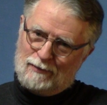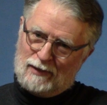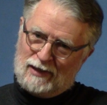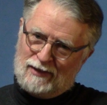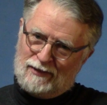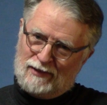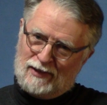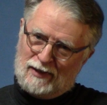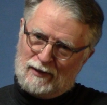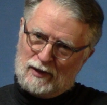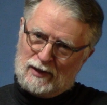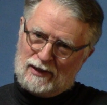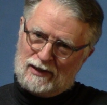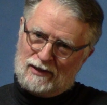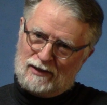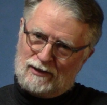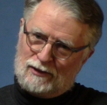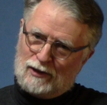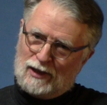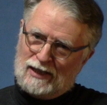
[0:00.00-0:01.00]
But if I
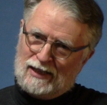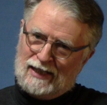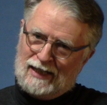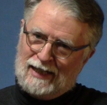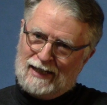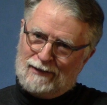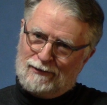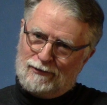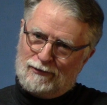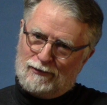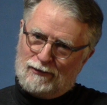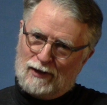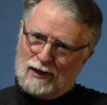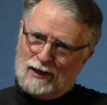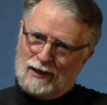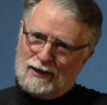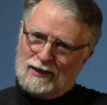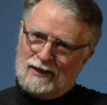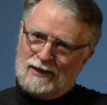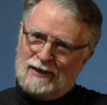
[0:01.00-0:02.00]
was trying to have
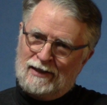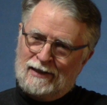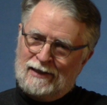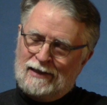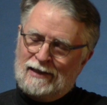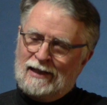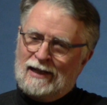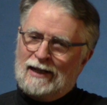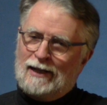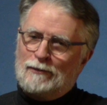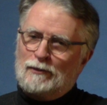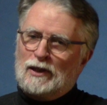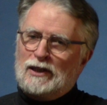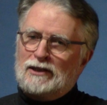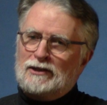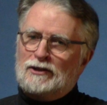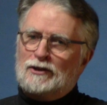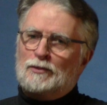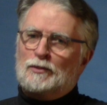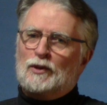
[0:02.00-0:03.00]
fun, I
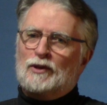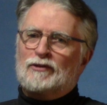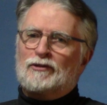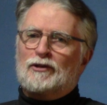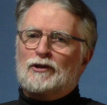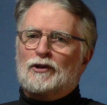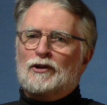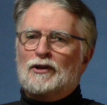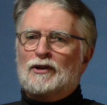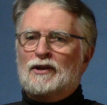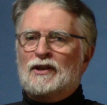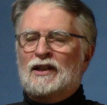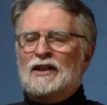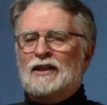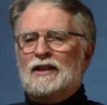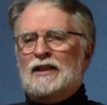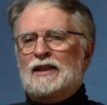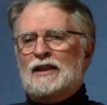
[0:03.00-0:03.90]
much preferred